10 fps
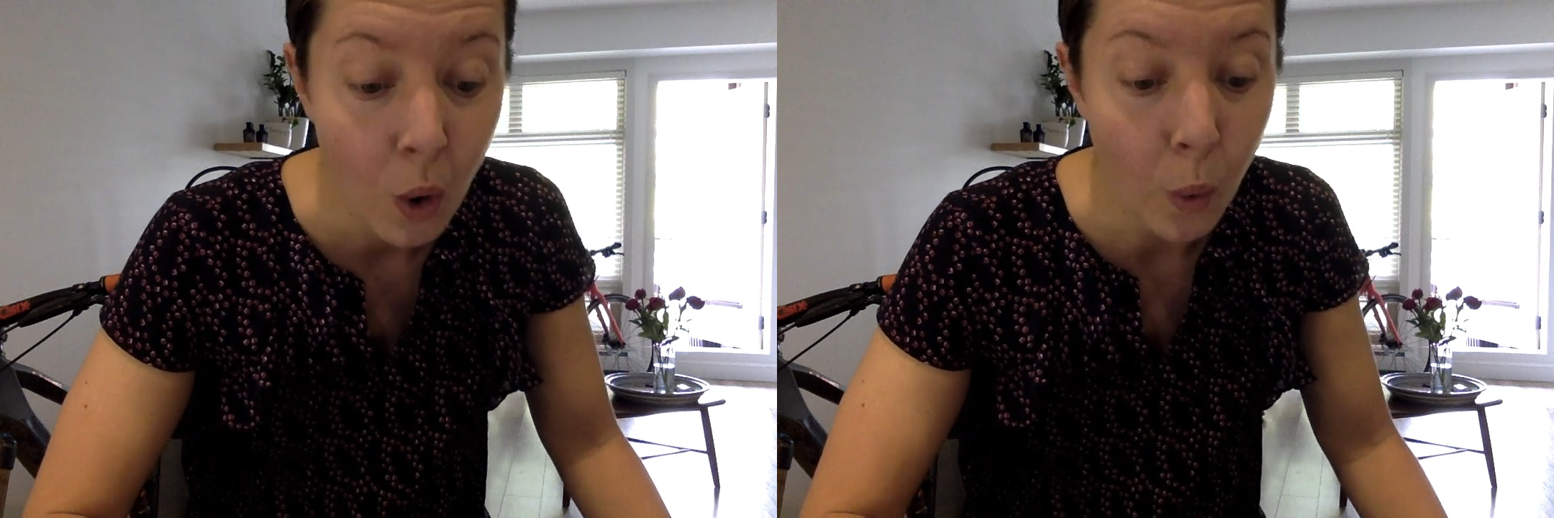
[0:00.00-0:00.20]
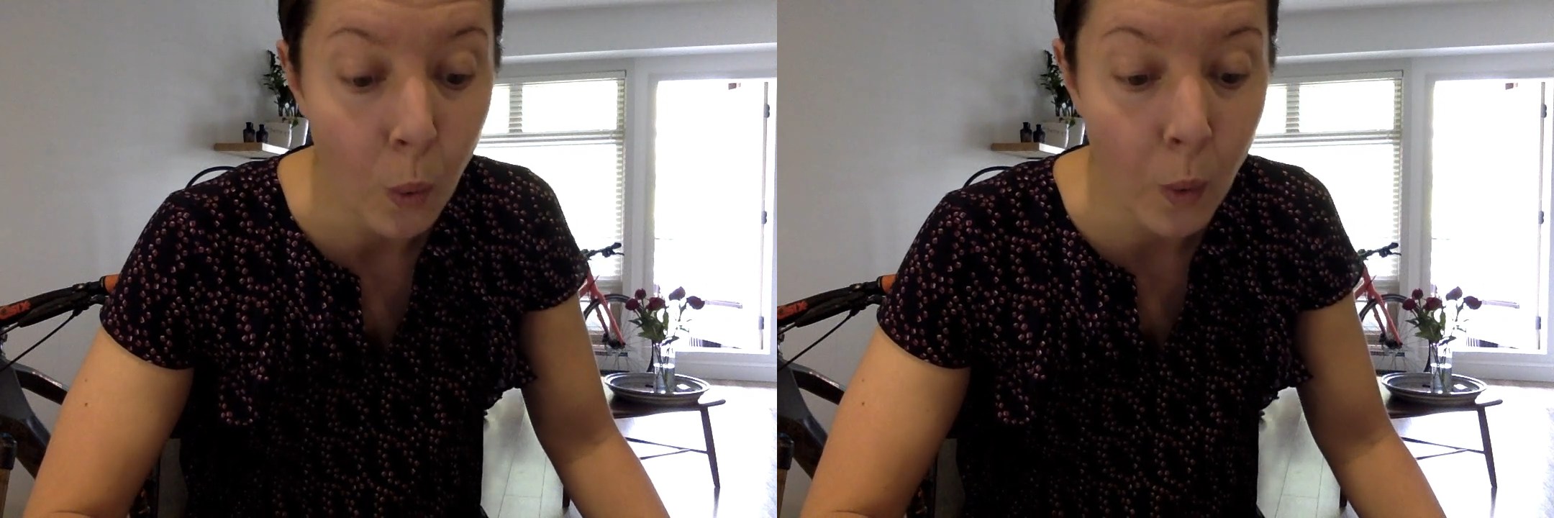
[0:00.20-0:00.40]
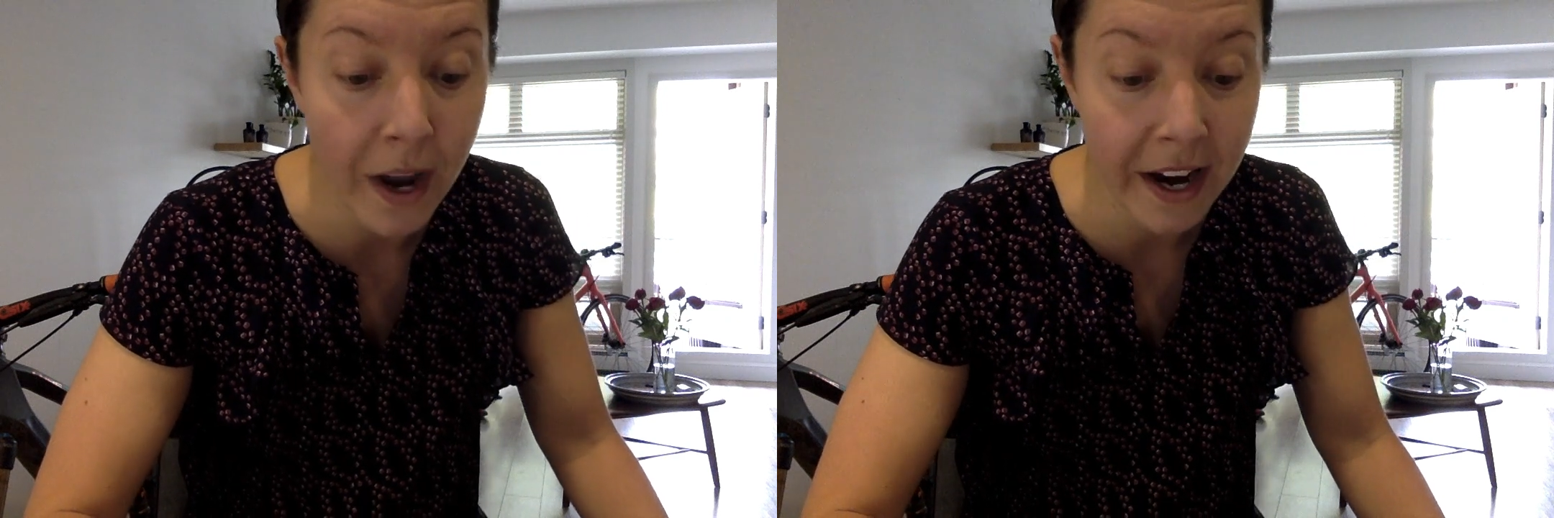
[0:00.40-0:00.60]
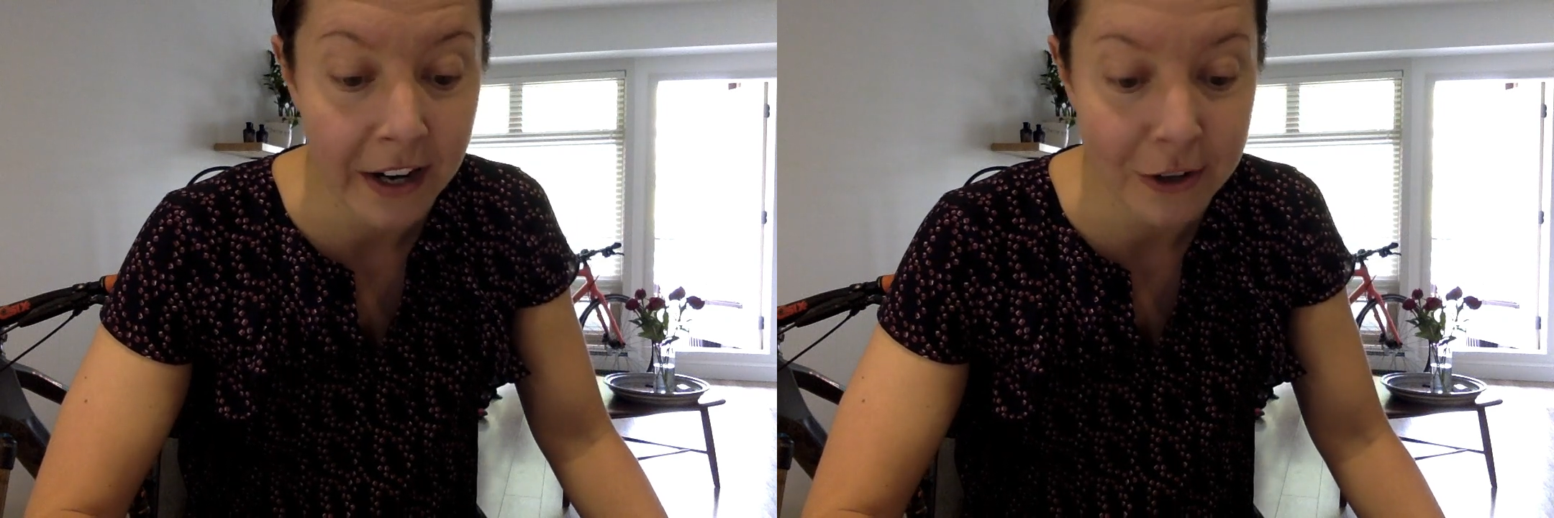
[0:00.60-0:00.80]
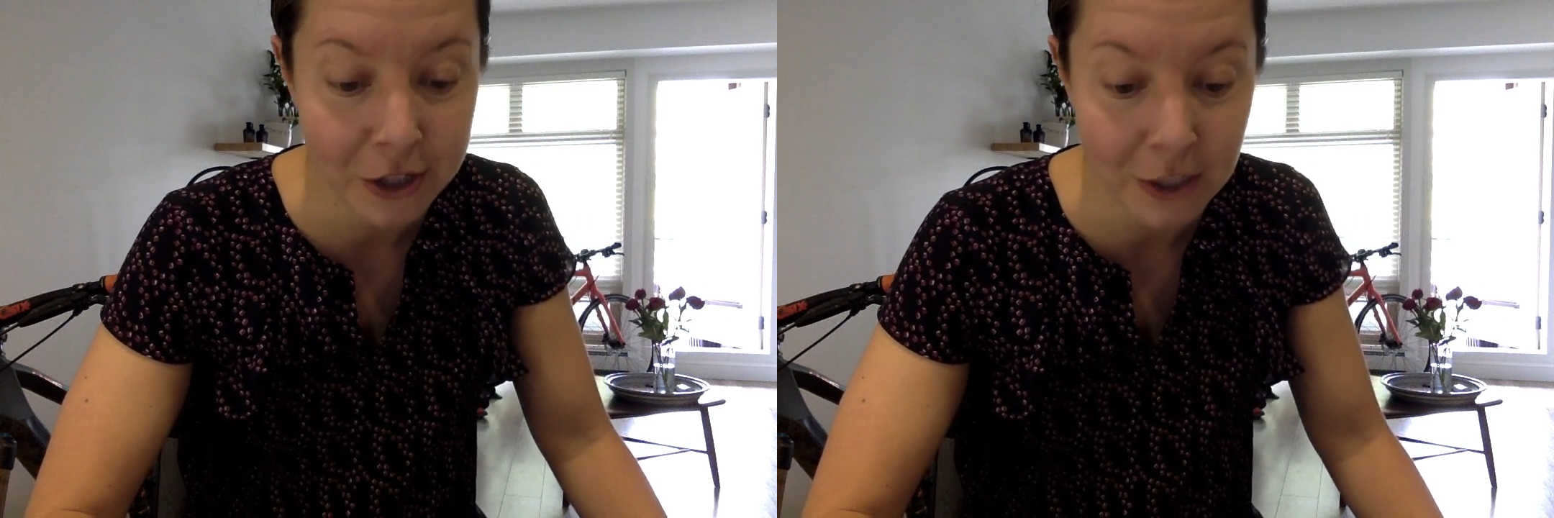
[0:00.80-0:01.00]

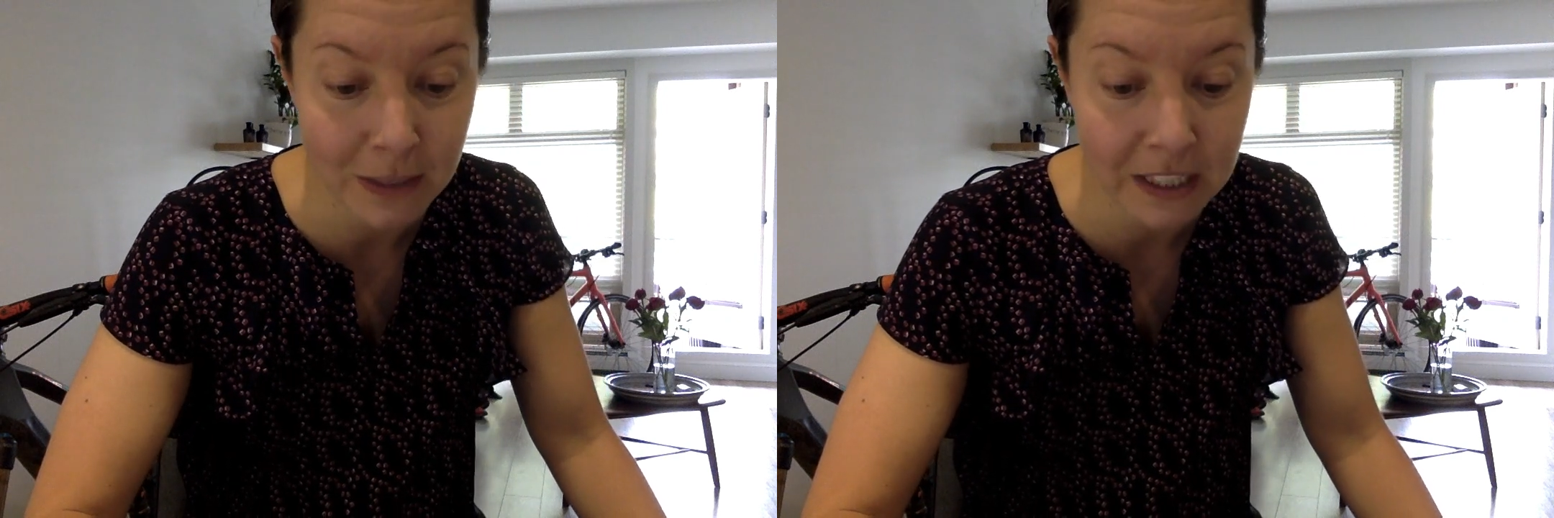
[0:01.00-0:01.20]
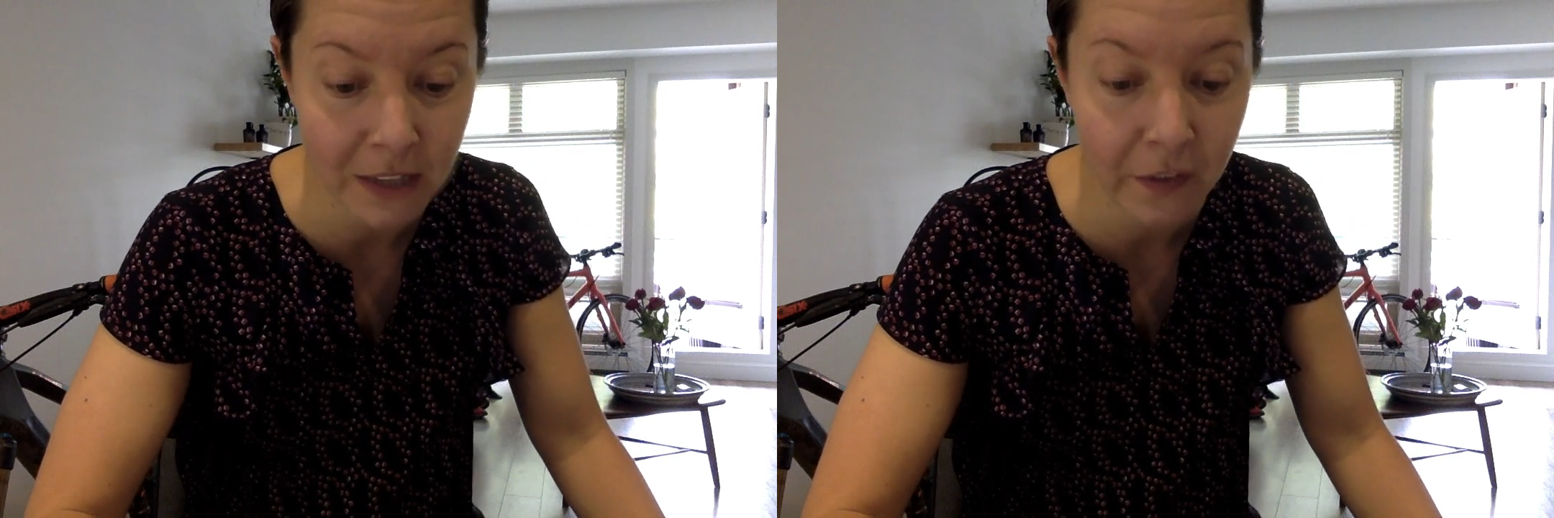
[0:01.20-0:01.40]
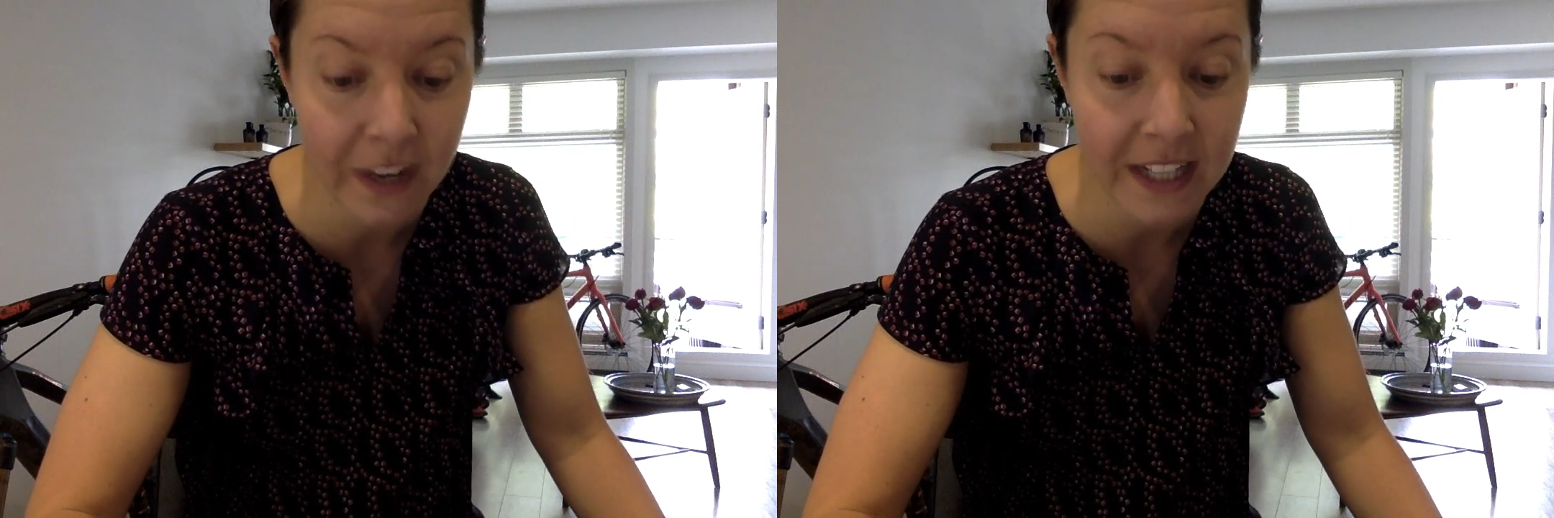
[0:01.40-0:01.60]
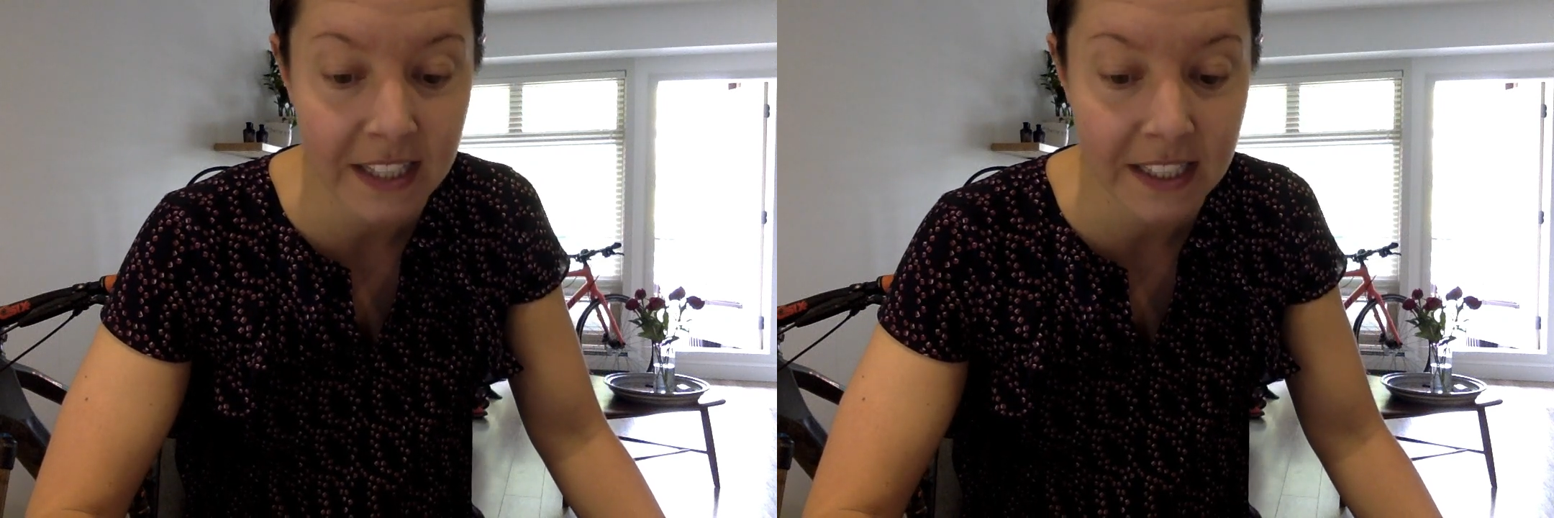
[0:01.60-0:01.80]
where she must face